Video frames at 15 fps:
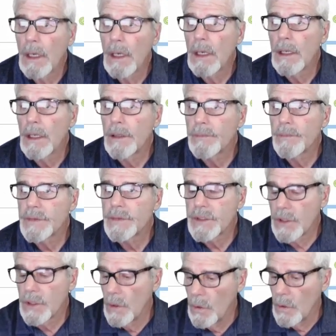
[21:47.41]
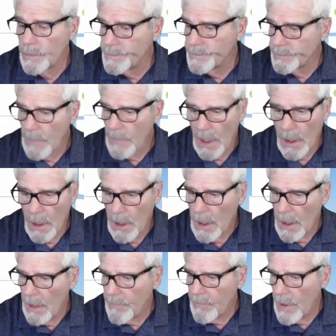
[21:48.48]
So
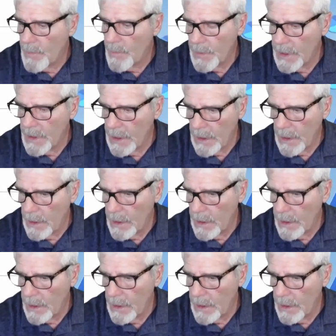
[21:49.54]
if I put in